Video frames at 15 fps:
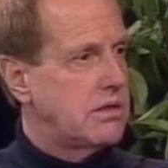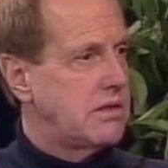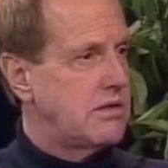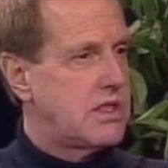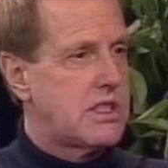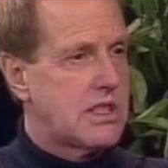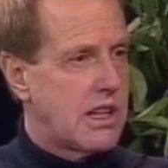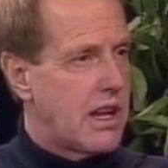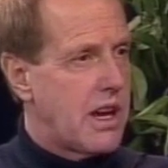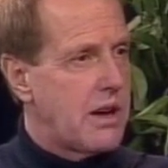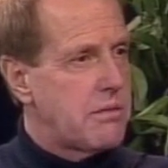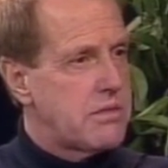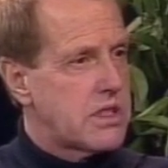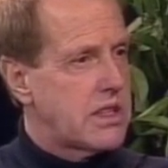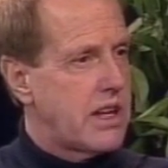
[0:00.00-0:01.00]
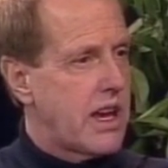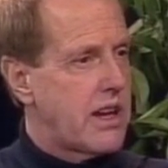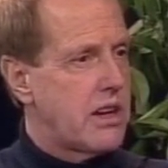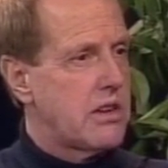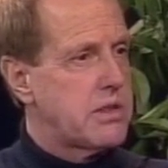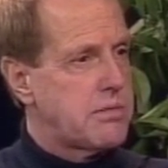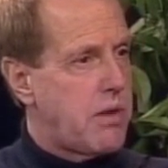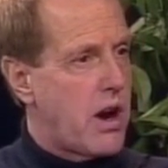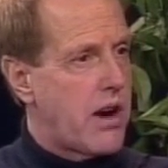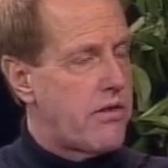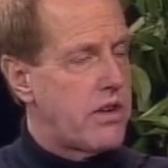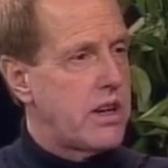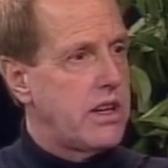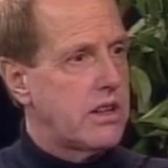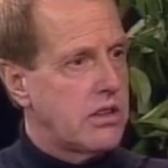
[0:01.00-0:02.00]
slums, ghettos,
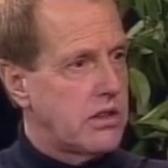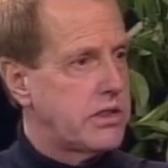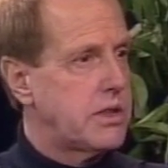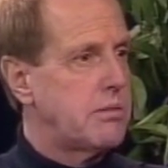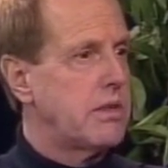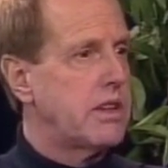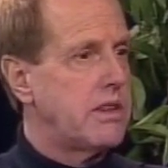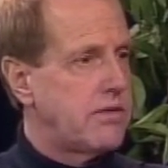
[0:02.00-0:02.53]
poverty, and ultimately